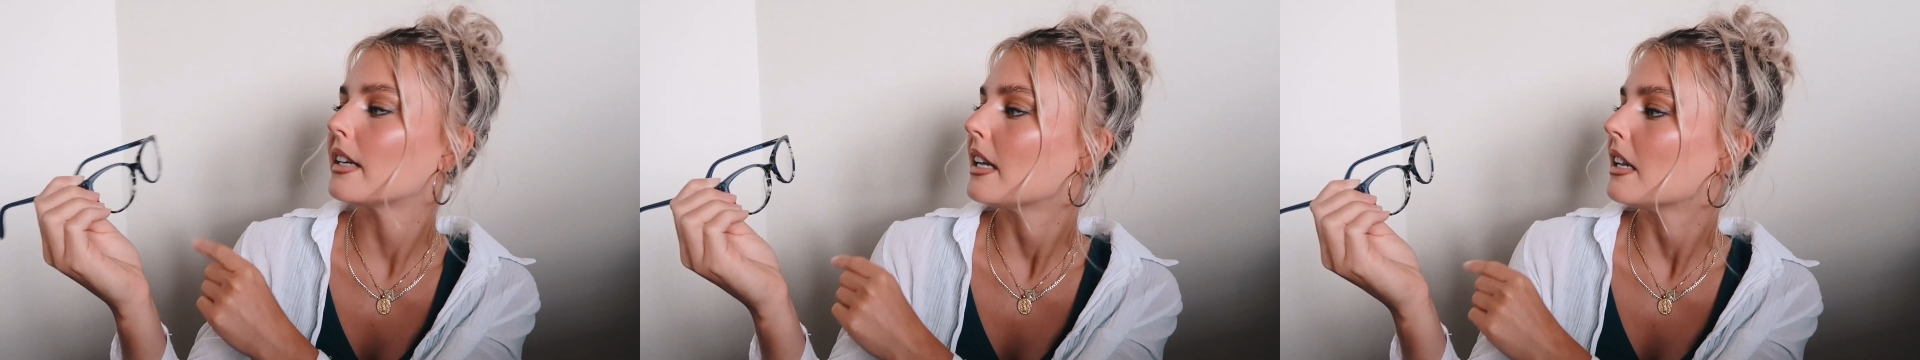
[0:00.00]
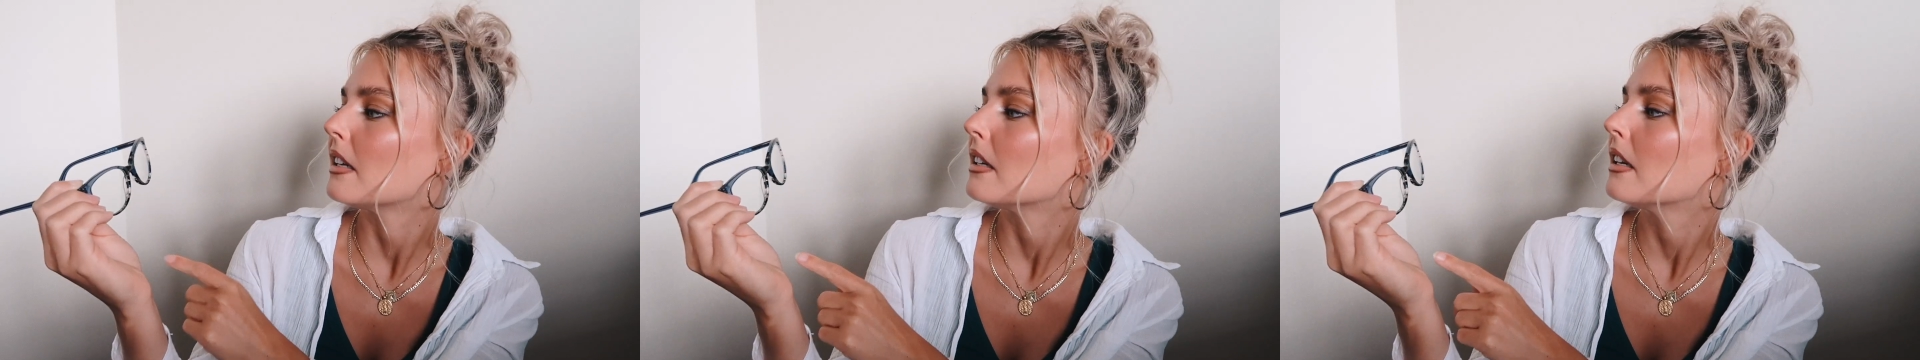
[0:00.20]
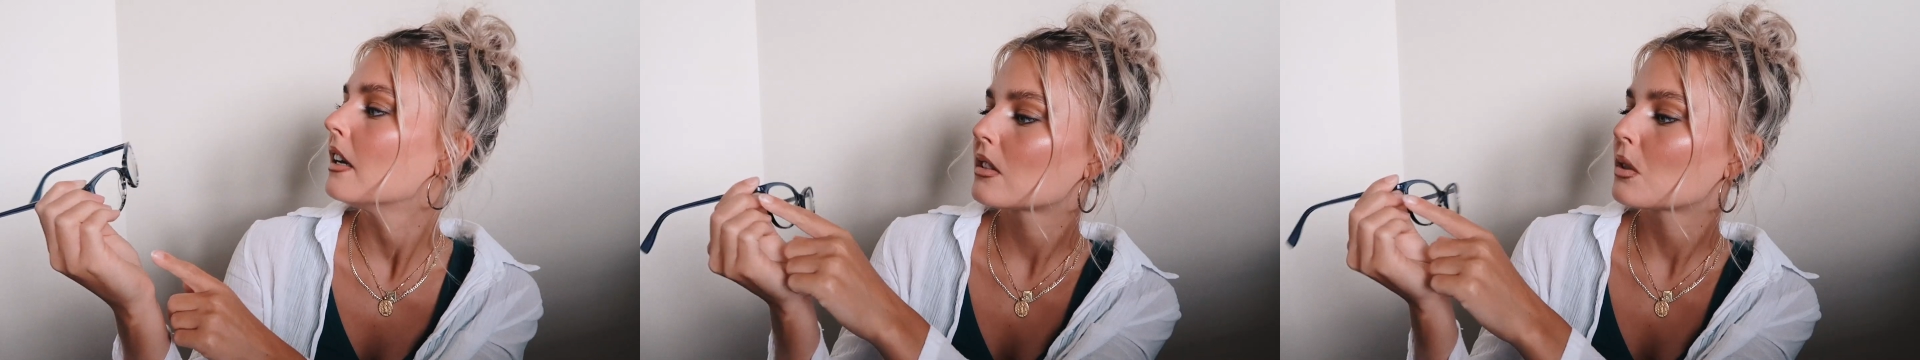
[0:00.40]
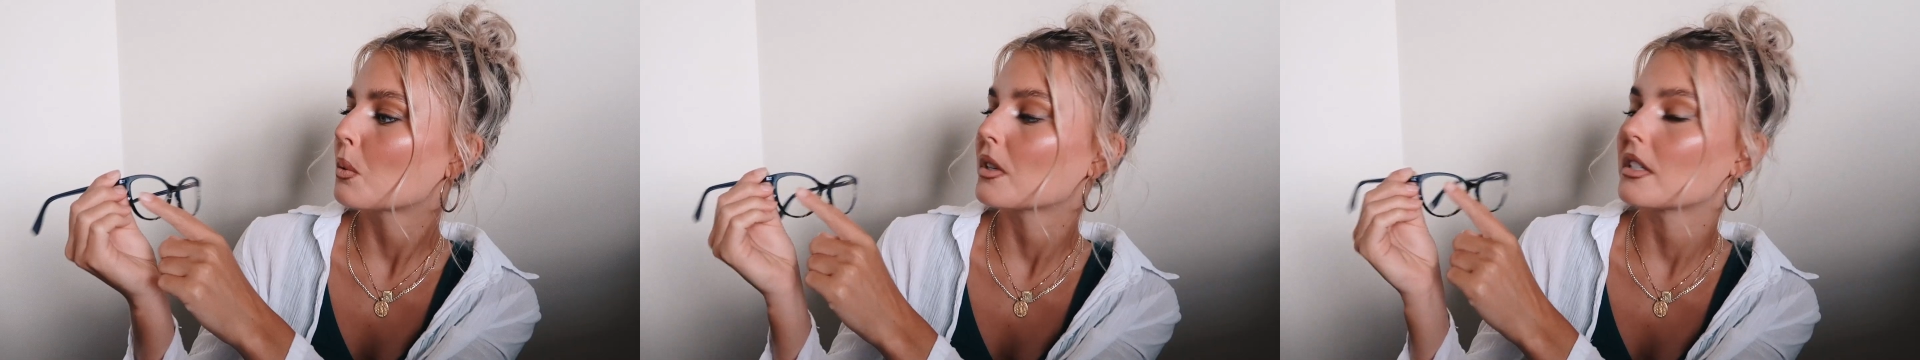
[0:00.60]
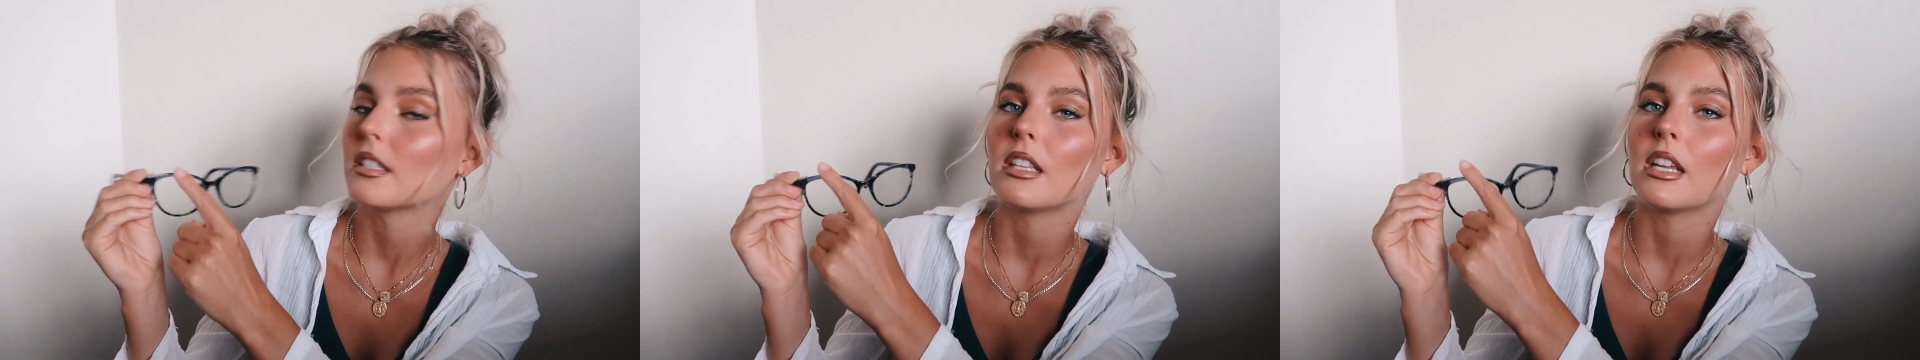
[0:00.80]
and
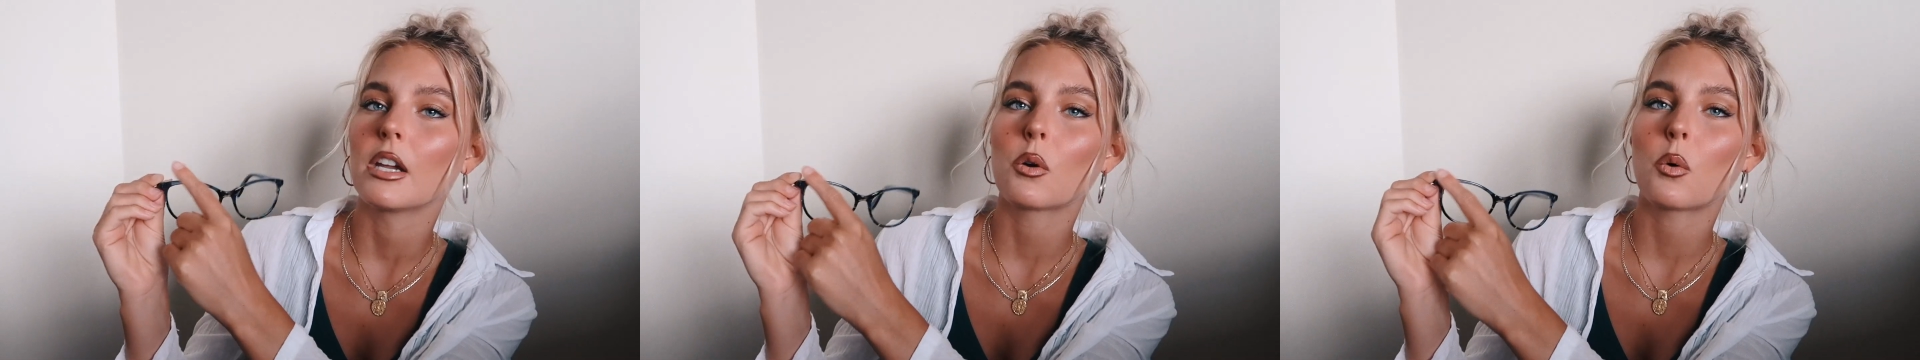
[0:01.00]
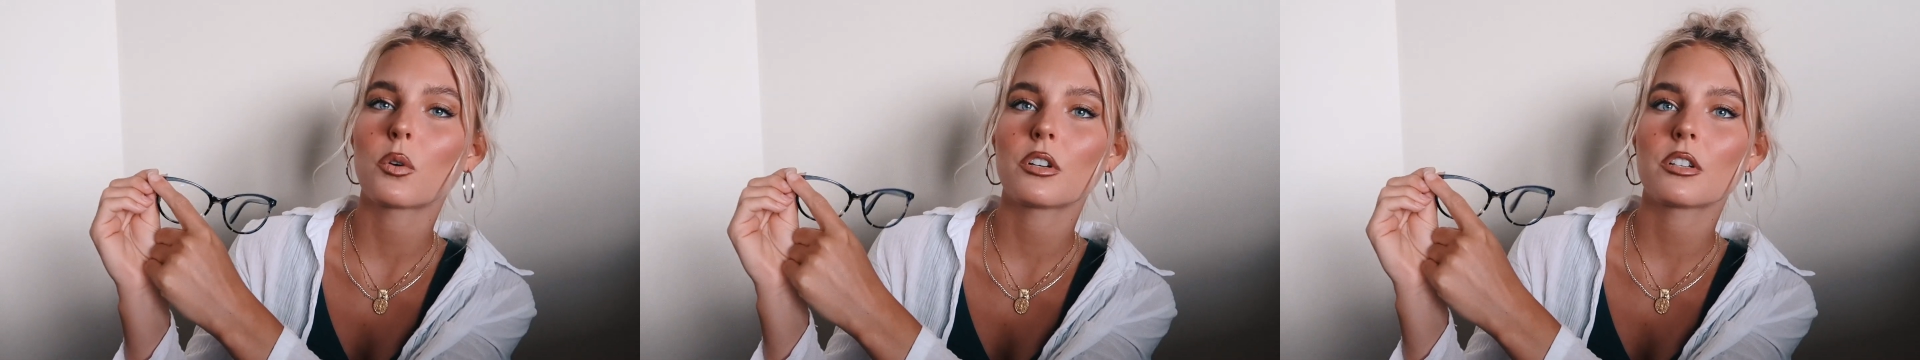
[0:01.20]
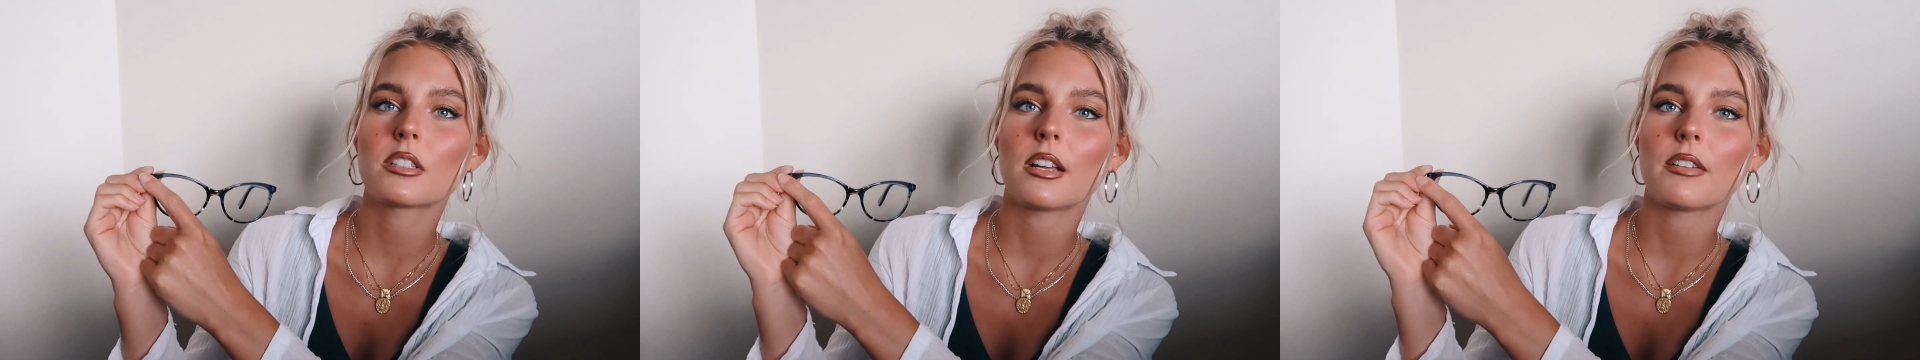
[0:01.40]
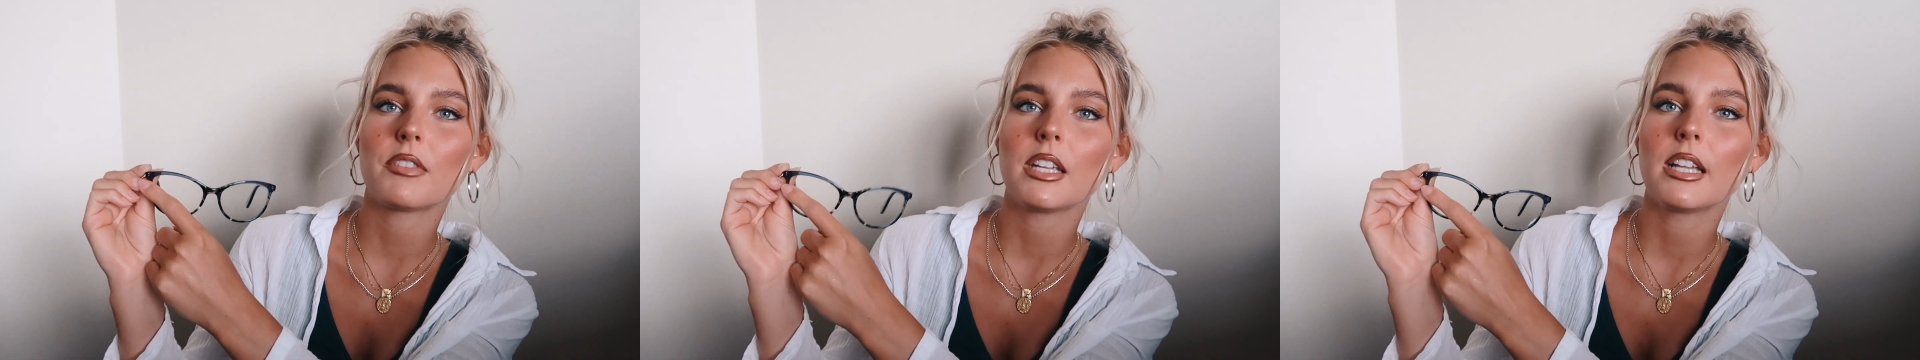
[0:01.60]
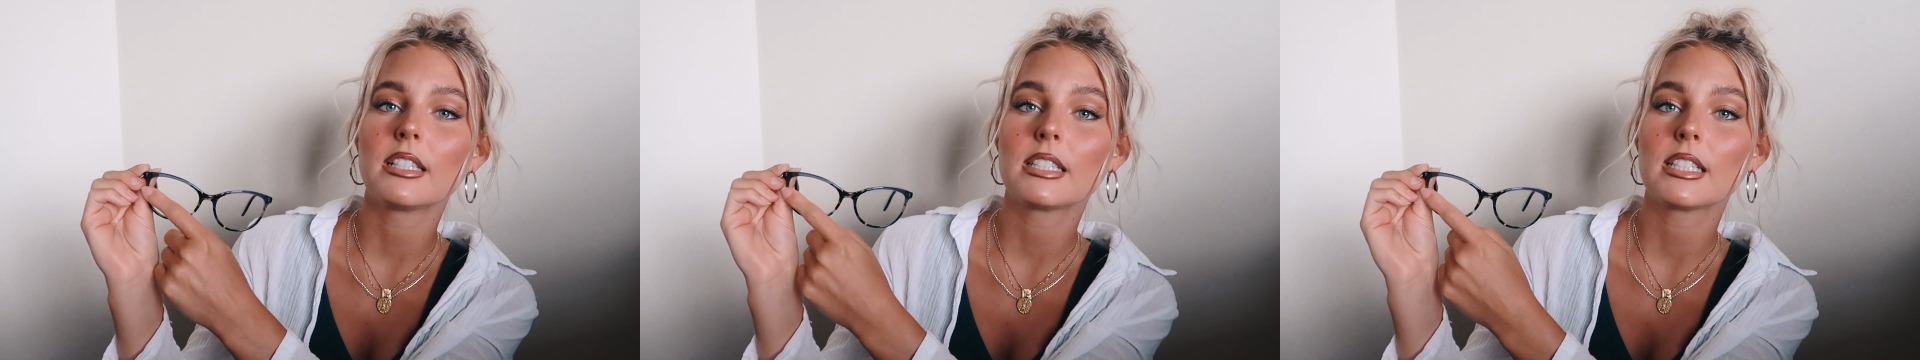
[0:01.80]
towards the corners of
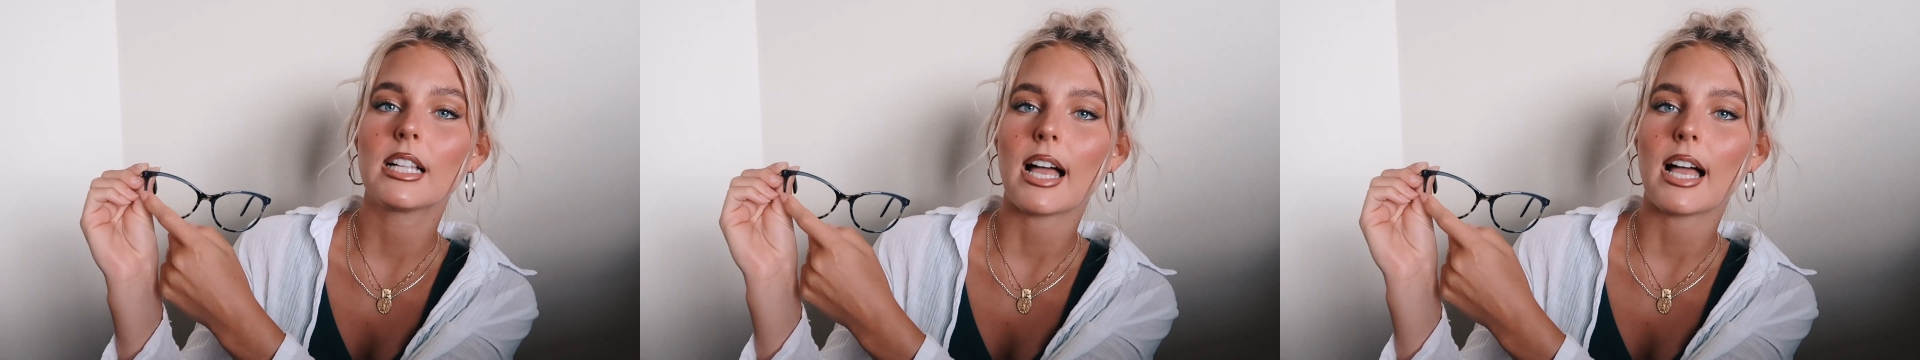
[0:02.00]
these